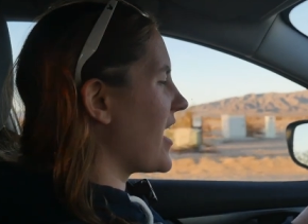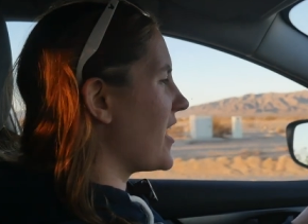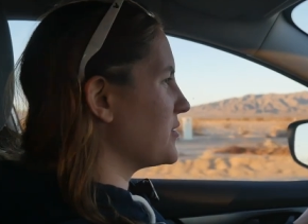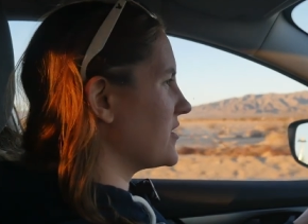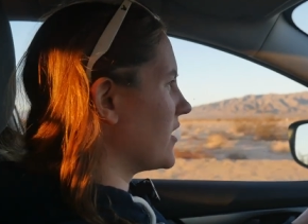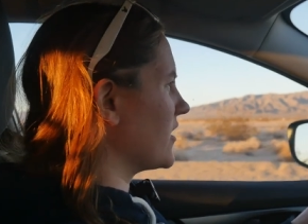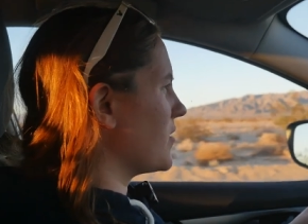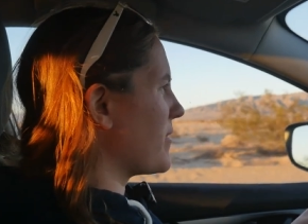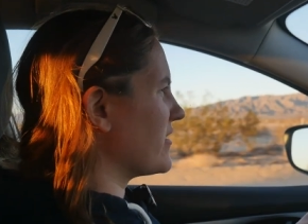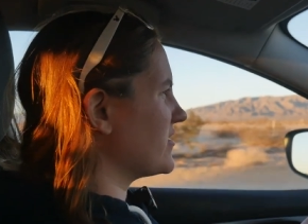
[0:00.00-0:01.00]
I was
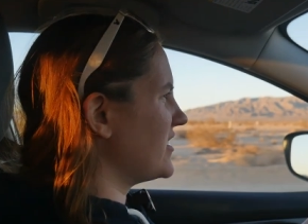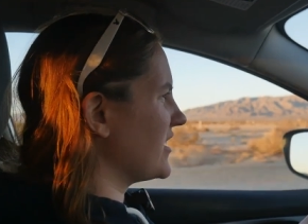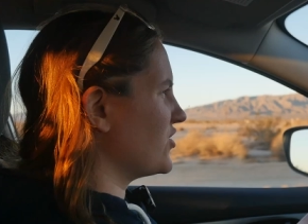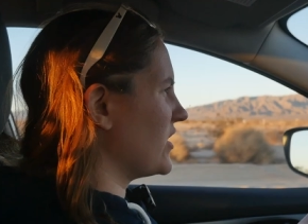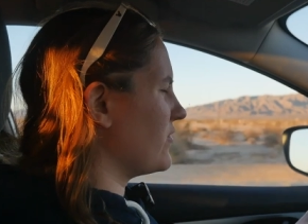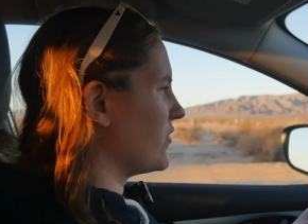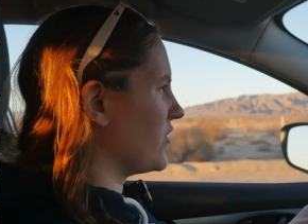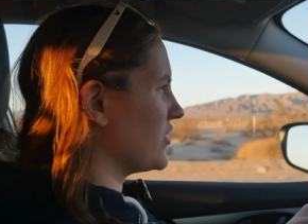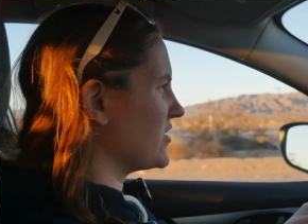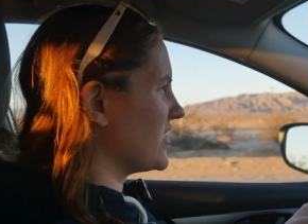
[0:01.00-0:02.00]
talking about stick shift
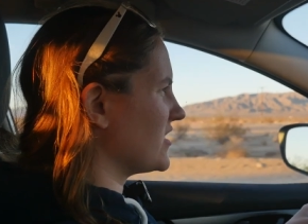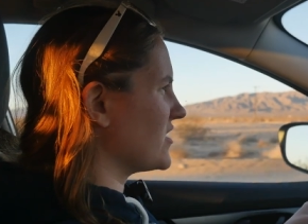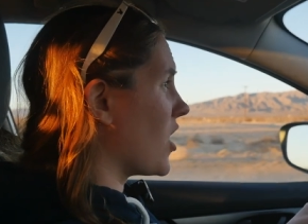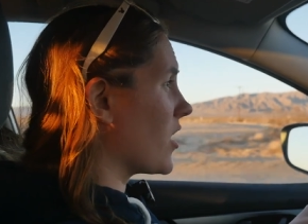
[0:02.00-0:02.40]
versus